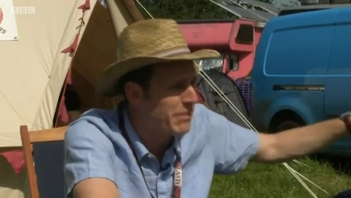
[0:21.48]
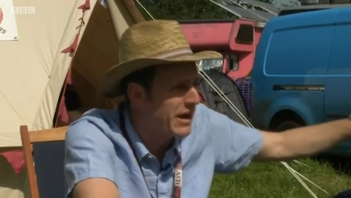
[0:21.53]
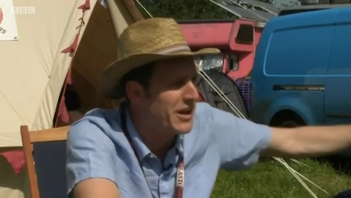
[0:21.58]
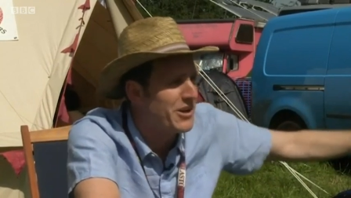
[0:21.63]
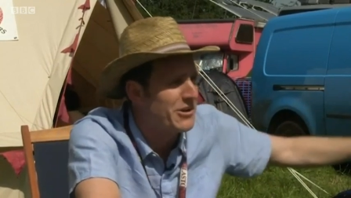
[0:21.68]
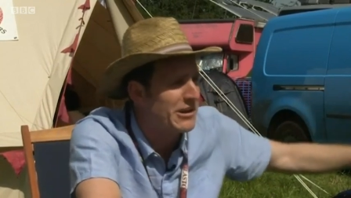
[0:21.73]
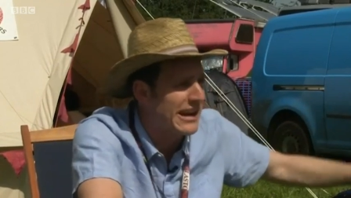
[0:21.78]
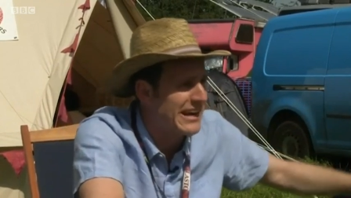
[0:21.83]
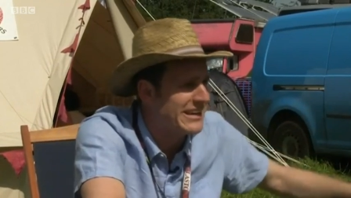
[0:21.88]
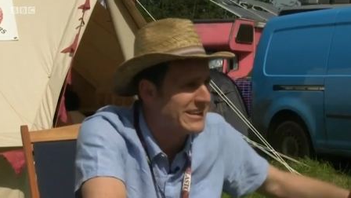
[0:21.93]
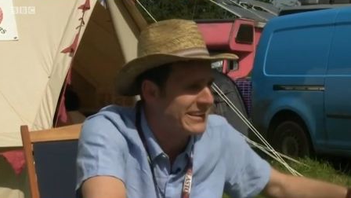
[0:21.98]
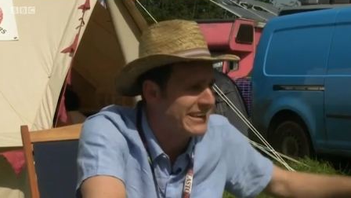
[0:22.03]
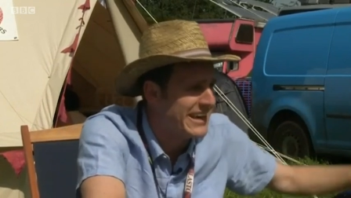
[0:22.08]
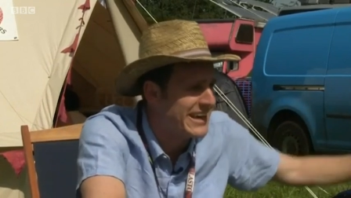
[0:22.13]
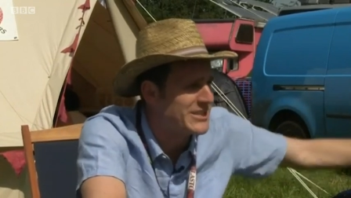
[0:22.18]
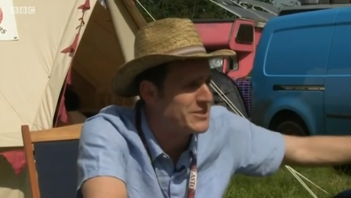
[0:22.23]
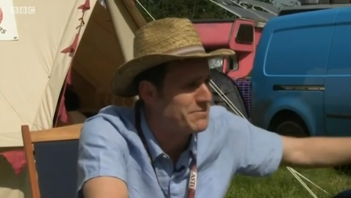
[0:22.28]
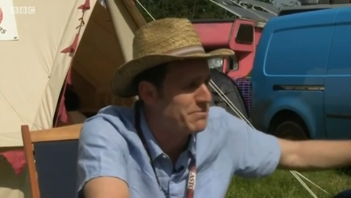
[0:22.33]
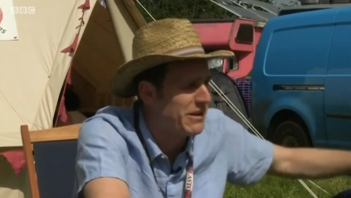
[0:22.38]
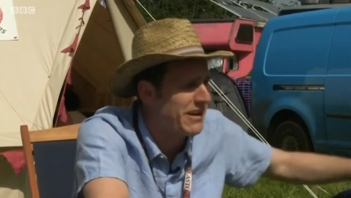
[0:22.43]

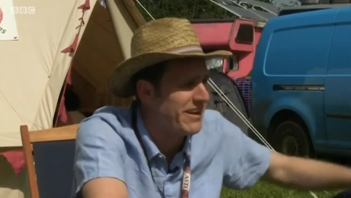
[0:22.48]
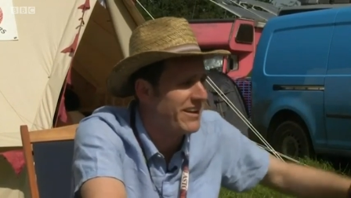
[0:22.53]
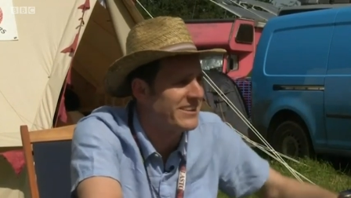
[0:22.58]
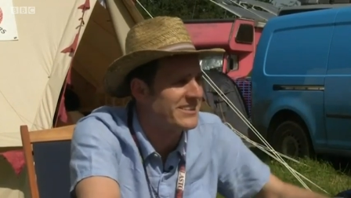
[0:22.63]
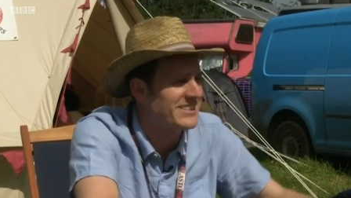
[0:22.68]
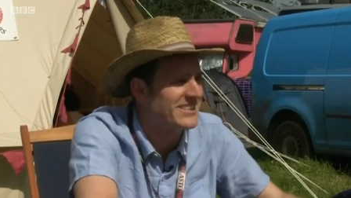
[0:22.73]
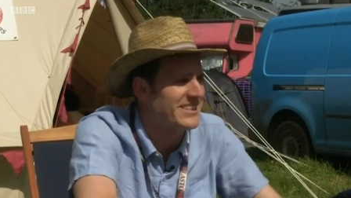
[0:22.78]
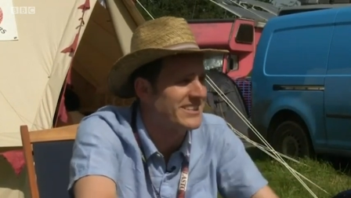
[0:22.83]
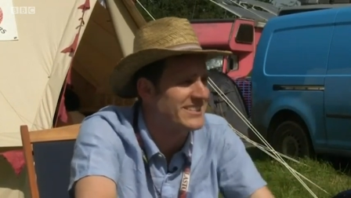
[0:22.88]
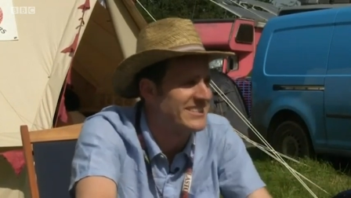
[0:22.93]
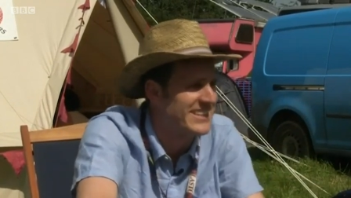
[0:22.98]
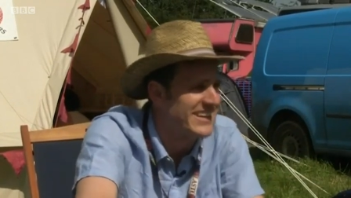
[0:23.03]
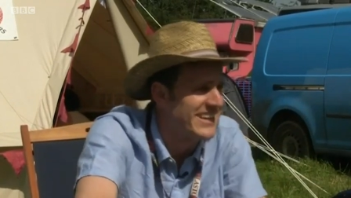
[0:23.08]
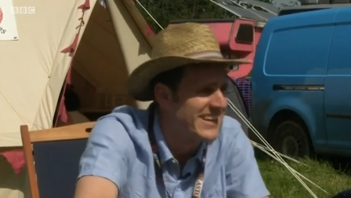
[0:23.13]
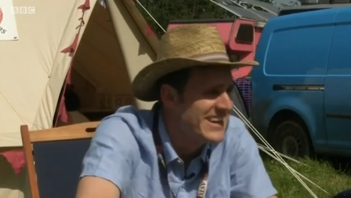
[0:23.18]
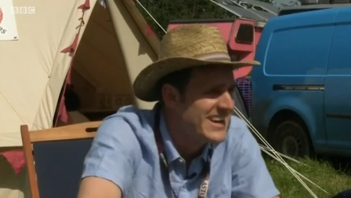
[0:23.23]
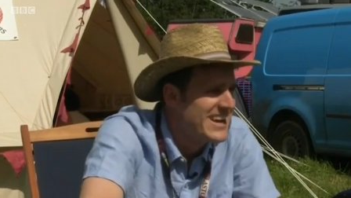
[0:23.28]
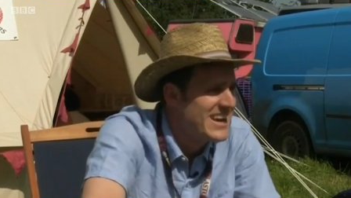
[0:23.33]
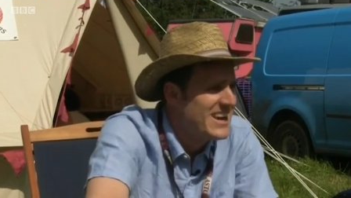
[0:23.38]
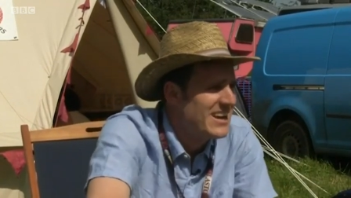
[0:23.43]
biogas plant and uh,
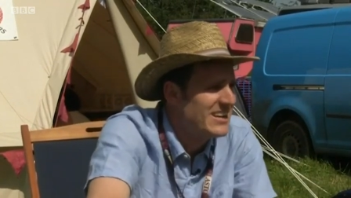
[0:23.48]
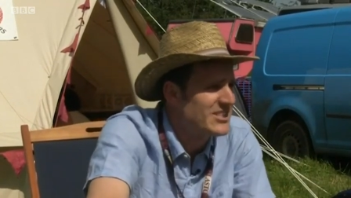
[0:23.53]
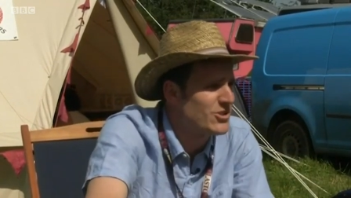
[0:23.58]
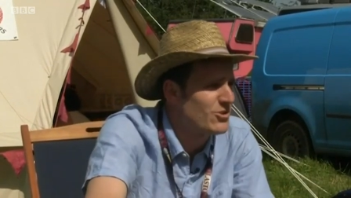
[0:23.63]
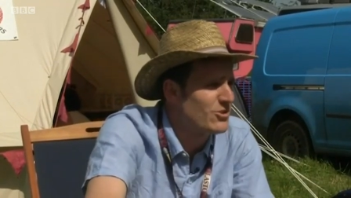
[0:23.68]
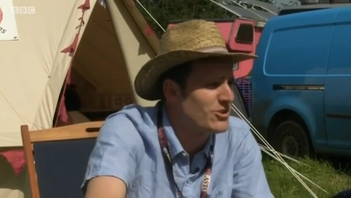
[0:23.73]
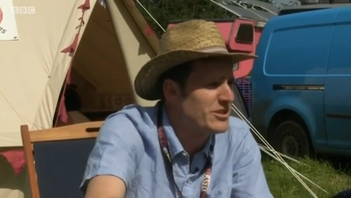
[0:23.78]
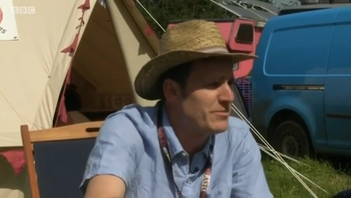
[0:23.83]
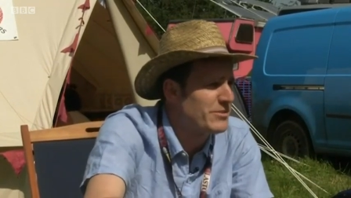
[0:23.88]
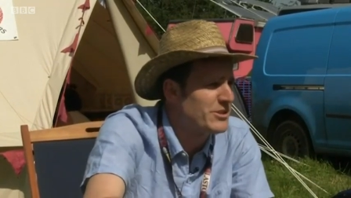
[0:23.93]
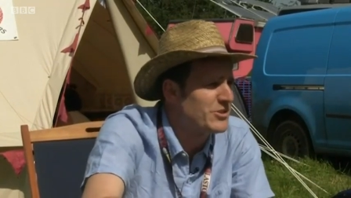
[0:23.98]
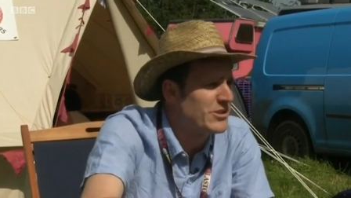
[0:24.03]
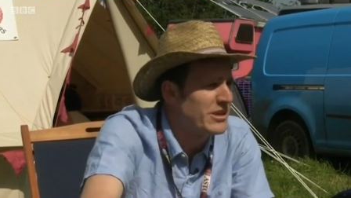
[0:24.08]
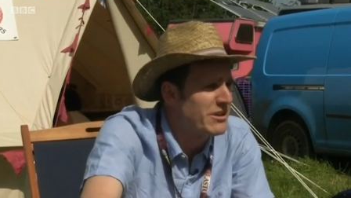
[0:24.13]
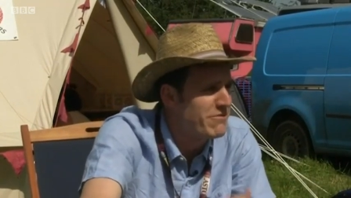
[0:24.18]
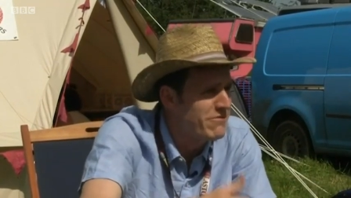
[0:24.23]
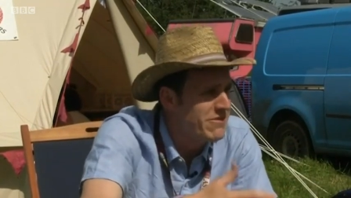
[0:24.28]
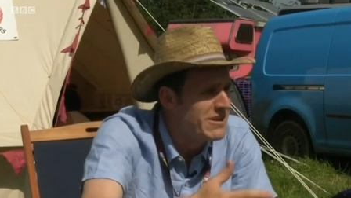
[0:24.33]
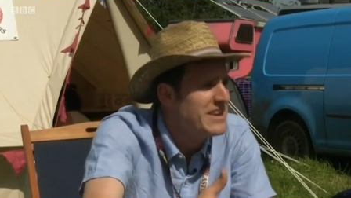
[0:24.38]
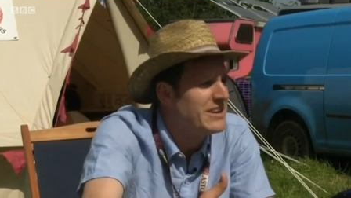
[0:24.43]
I saw someone doing a
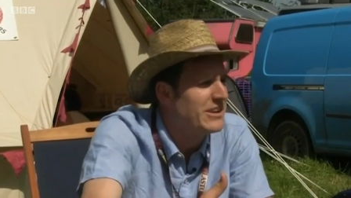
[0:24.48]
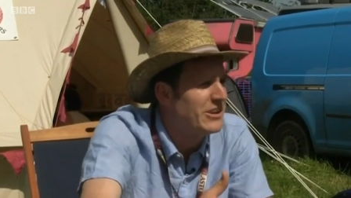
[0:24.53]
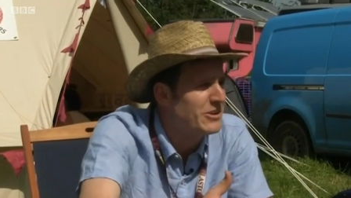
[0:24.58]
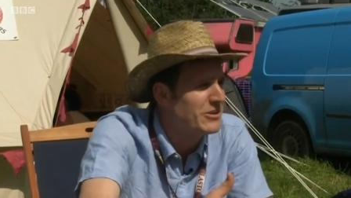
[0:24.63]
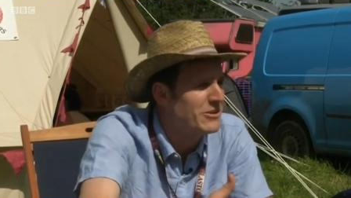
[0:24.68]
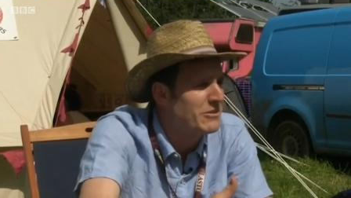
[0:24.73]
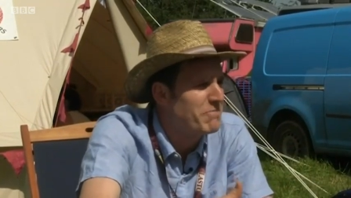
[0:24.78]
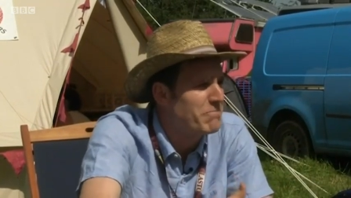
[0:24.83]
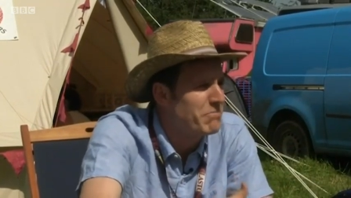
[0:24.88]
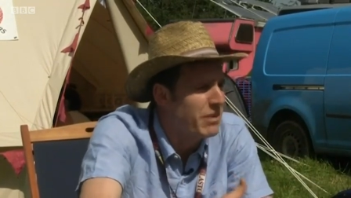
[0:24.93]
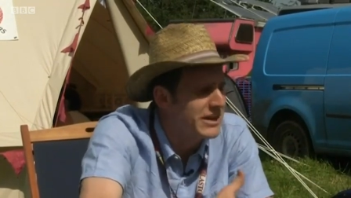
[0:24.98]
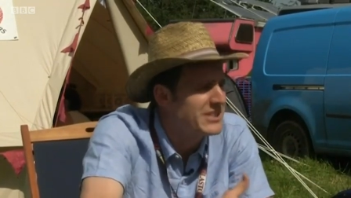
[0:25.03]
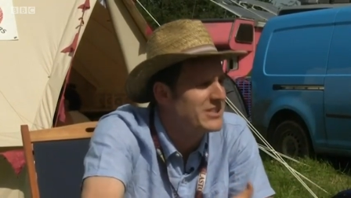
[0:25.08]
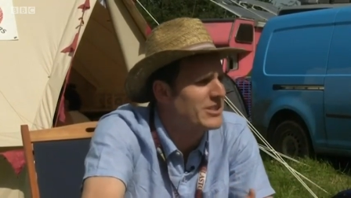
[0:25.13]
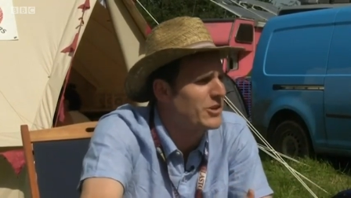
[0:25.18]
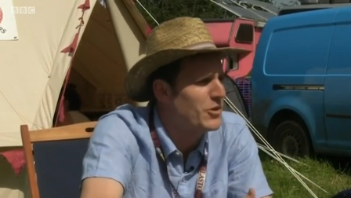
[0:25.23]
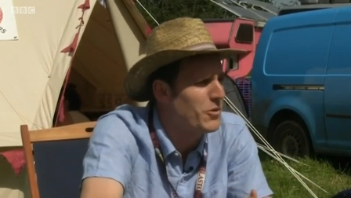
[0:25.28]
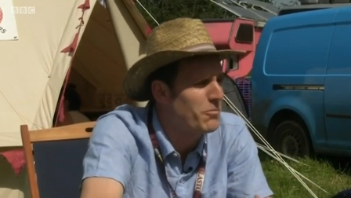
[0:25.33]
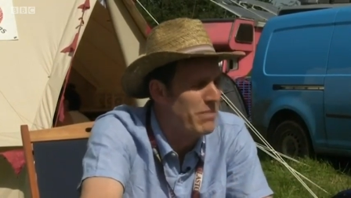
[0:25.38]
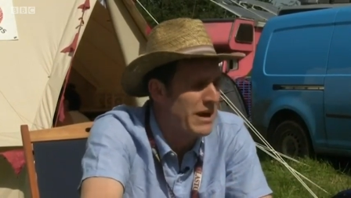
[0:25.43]
vegan
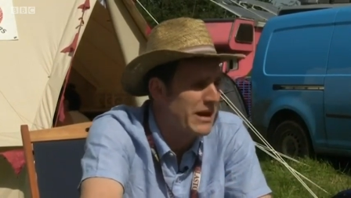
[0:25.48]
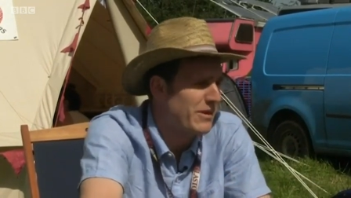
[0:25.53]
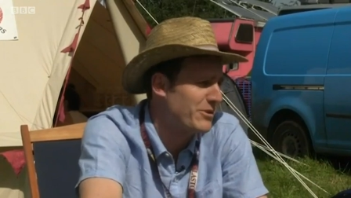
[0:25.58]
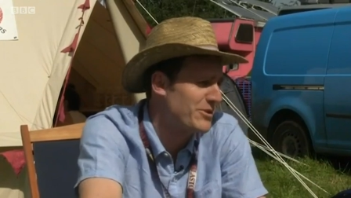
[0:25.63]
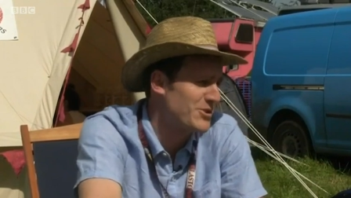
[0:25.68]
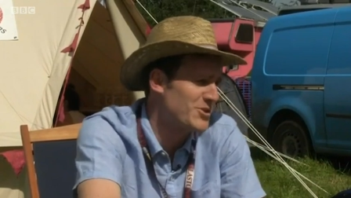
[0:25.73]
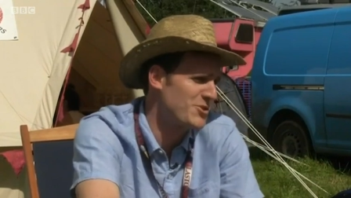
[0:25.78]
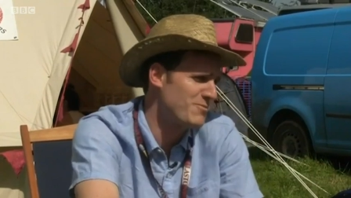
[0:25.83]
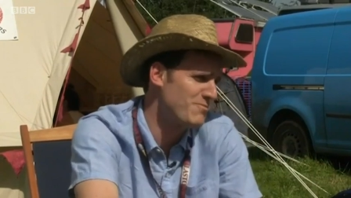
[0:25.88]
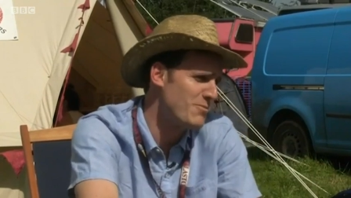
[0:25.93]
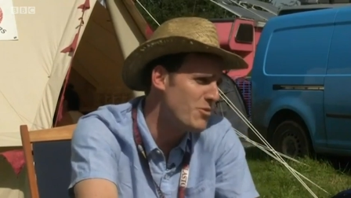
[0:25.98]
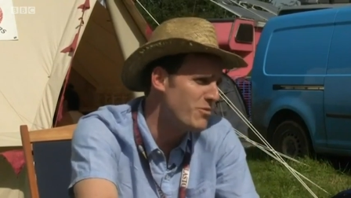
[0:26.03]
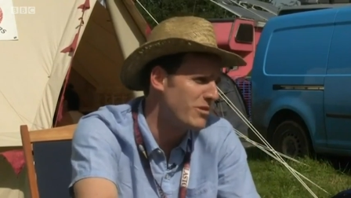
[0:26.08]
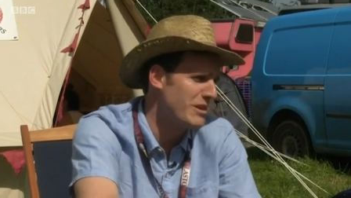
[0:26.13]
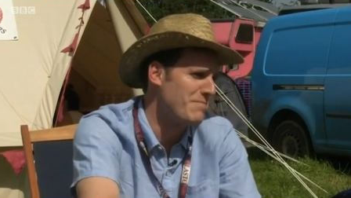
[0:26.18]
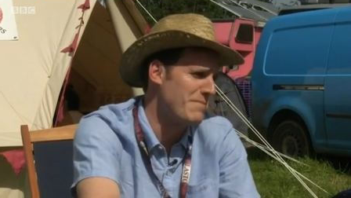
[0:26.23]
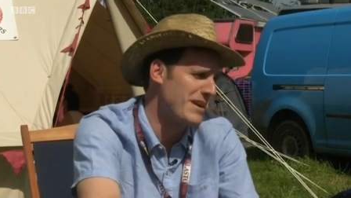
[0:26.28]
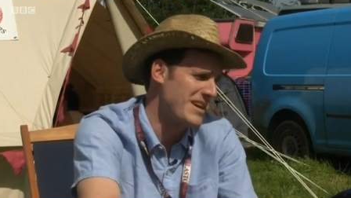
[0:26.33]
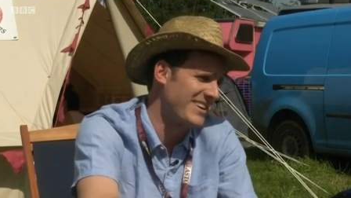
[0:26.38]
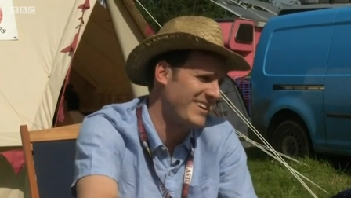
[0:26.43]
bicycle powered
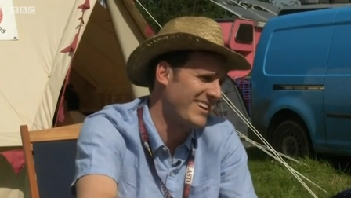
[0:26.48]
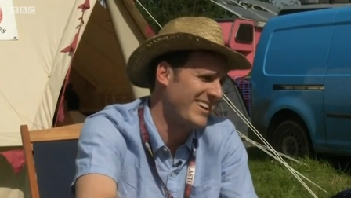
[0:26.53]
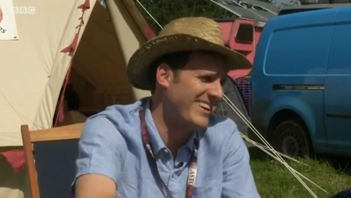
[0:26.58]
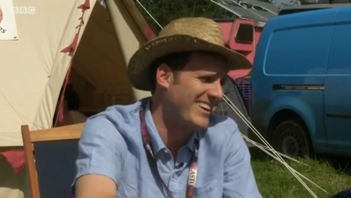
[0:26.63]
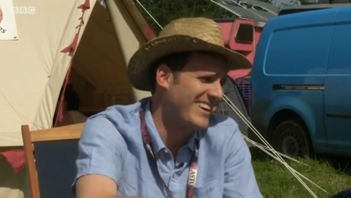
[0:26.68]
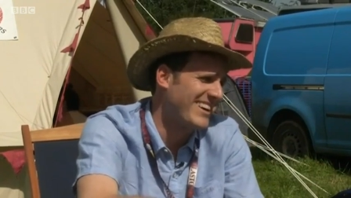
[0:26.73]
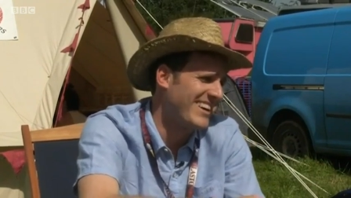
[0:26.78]
smoothie maker.